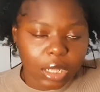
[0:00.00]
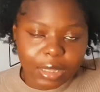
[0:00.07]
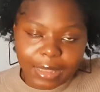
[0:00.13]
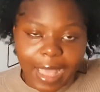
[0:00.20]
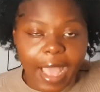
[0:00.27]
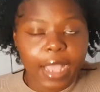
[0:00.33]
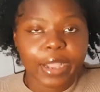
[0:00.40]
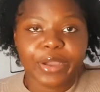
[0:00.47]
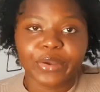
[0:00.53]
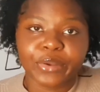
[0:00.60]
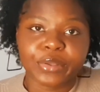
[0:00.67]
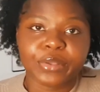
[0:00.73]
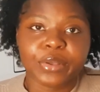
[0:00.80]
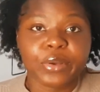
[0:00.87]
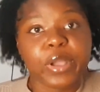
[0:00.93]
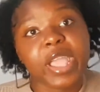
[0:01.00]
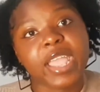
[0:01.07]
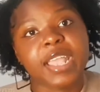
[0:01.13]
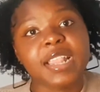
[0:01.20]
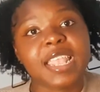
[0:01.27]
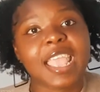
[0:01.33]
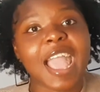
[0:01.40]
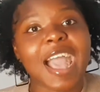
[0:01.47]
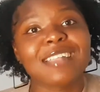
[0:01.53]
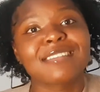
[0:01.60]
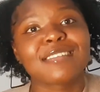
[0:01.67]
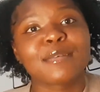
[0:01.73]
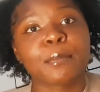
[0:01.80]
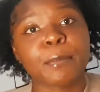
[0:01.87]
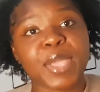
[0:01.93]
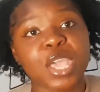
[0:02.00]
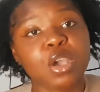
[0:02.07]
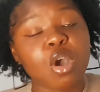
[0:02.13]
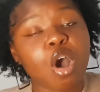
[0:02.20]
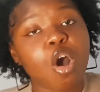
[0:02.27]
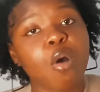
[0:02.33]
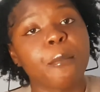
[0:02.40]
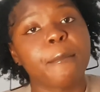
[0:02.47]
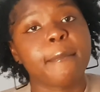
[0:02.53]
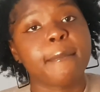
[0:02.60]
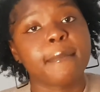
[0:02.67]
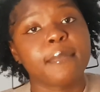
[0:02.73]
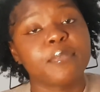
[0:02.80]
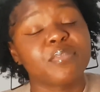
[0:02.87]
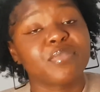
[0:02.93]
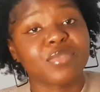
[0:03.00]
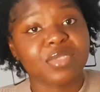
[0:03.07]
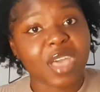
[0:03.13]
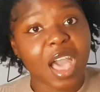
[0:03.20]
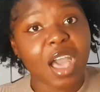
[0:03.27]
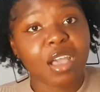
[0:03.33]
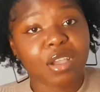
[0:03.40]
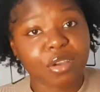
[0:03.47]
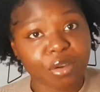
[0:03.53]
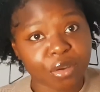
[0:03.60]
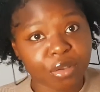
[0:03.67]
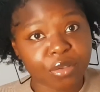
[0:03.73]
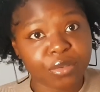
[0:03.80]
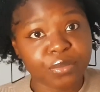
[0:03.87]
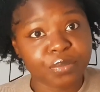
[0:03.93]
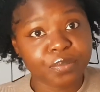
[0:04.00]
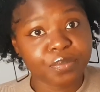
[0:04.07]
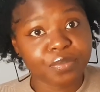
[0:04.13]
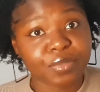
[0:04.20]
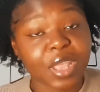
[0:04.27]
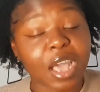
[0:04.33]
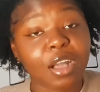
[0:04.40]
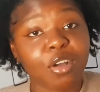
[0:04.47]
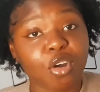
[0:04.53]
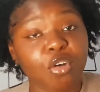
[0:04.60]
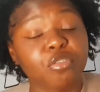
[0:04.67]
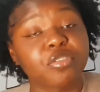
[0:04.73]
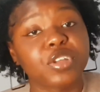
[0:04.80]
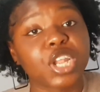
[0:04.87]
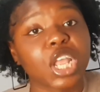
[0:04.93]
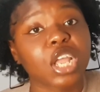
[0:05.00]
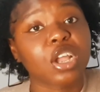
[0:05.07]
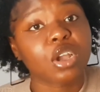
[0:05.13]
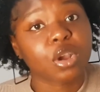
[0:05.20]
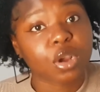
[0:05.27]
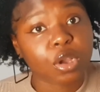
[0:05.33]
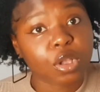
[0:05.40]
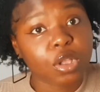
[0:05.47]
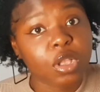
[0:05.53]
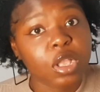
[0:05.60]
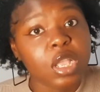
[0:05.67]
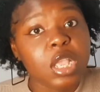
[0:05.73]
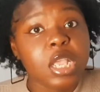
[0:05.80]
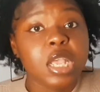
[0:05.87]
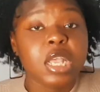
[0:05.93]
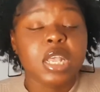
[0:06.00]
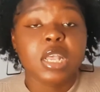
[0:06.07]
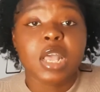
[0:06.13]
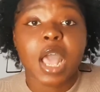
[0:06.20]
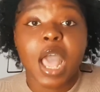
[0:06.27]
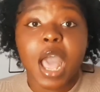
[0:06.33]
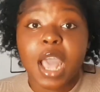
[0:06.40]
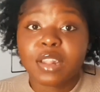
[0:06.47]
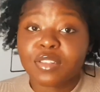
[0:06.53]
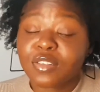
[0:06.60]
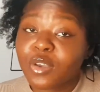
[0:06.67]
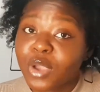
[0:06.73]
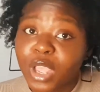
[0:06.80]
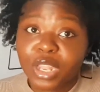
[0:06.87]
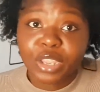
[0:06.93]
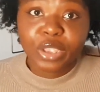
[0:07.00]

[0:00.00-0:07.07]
that girl, okay? They had to become that girl, that confident girl. And so can